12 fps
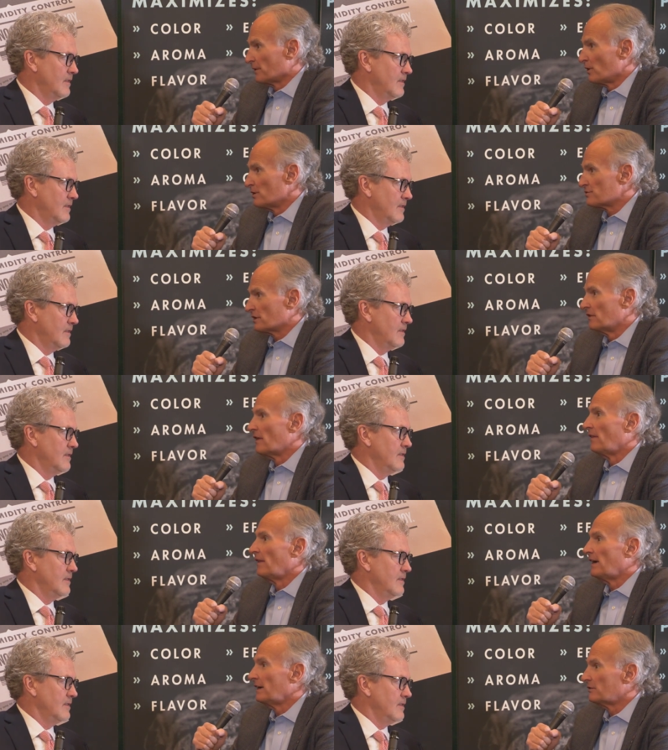Speaker 1: first and
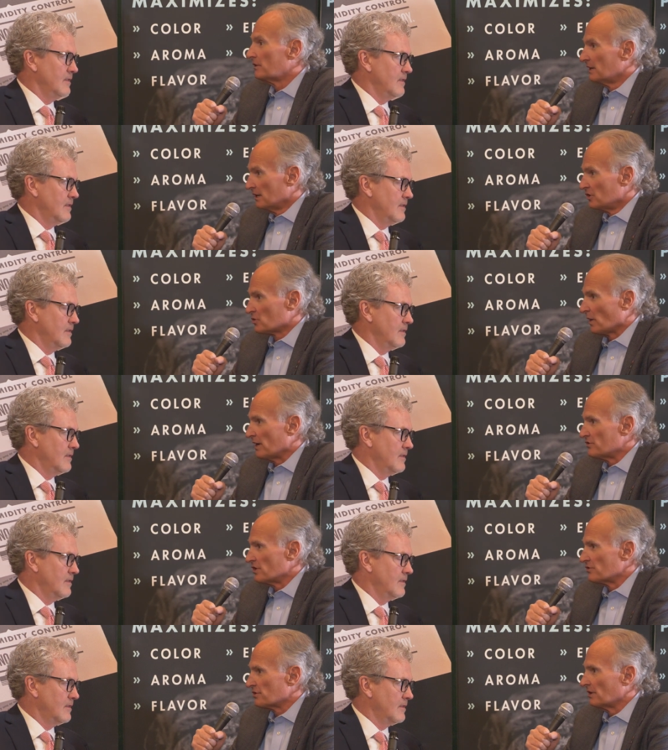then they
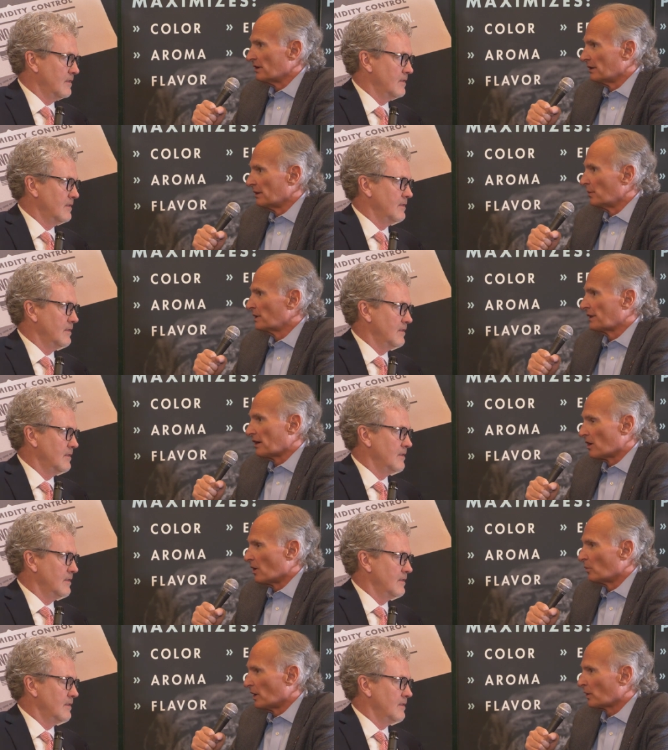transitioned into what they
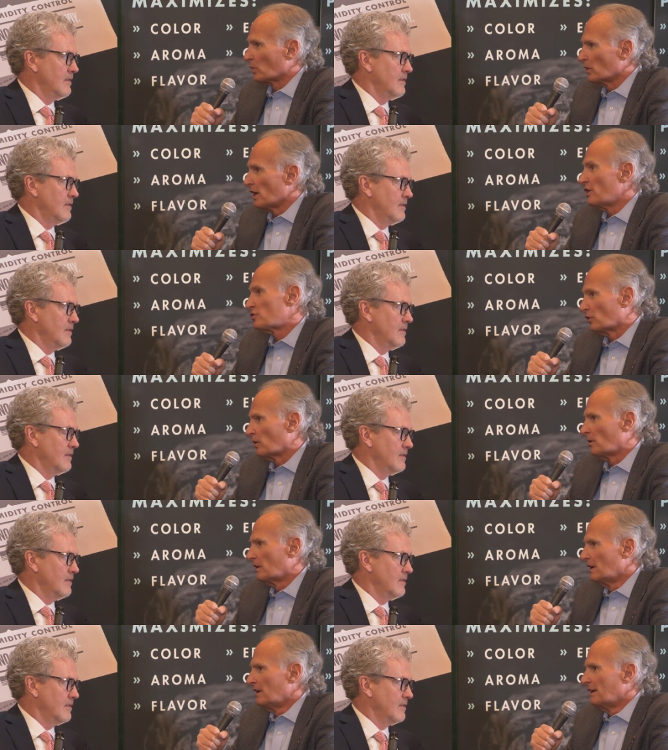call
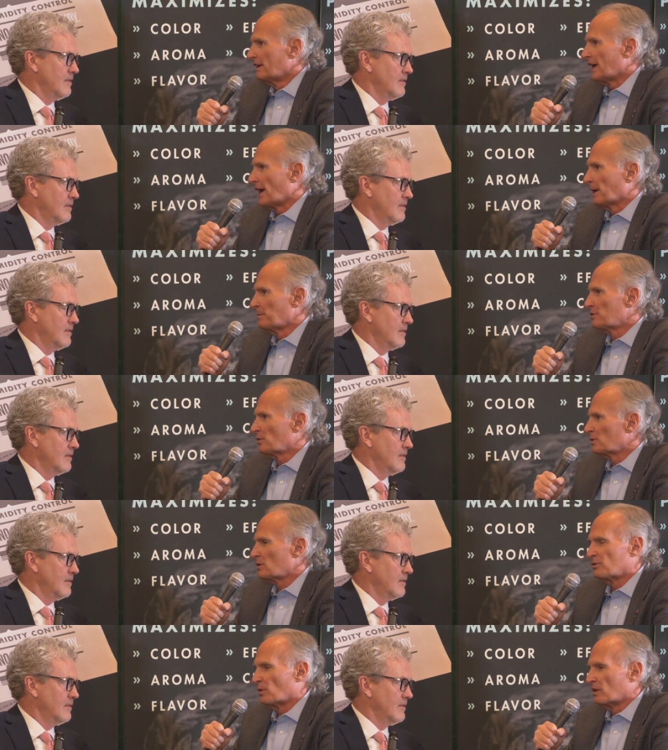recreational cannabis,
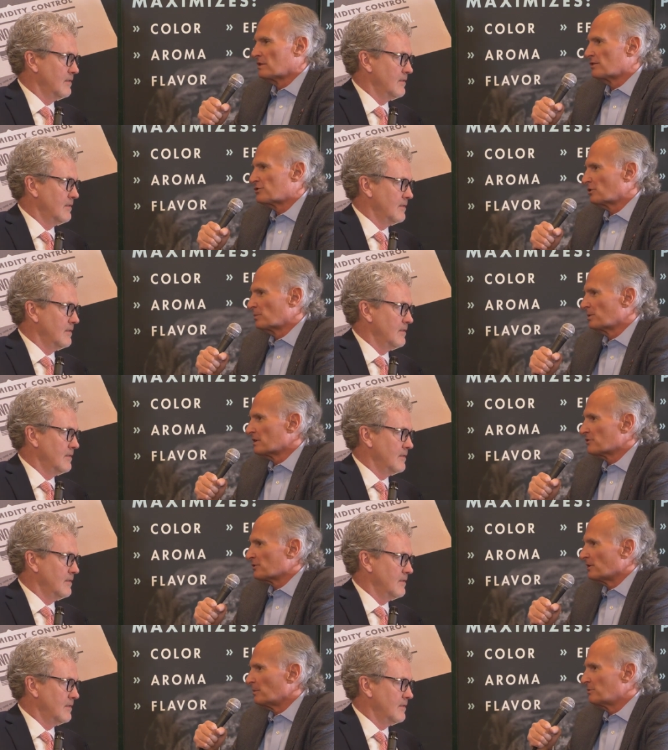which is one of the
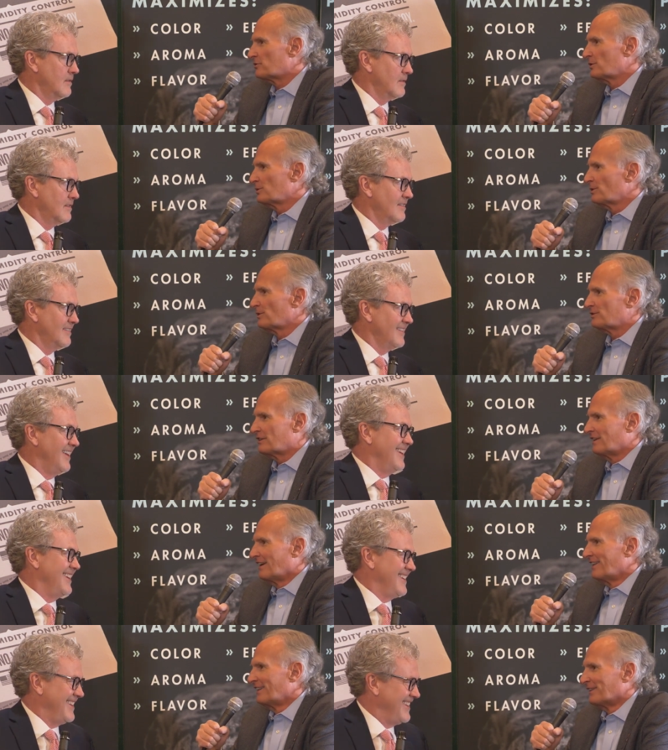stupidest terms, too,
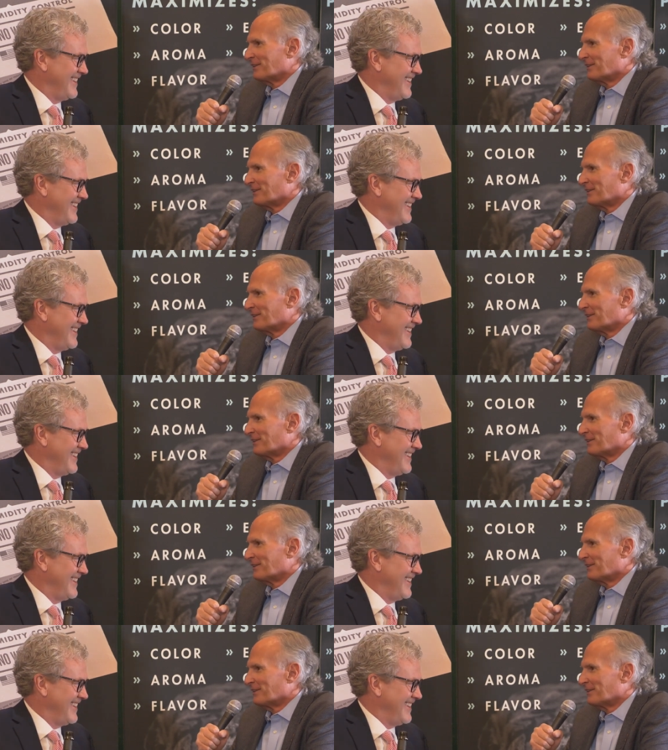that's,